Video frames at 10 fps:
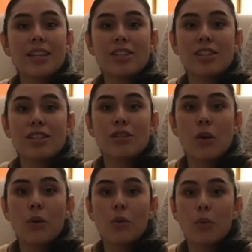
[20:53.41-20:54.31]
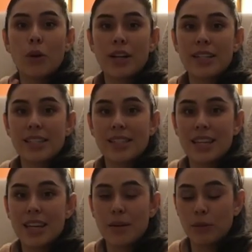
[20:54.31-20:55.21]
It's just so rewarding to
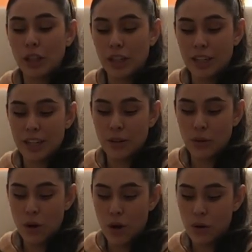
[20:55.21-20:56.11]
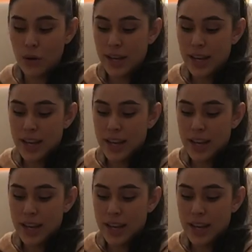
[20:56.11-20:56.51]
see him learn and grow,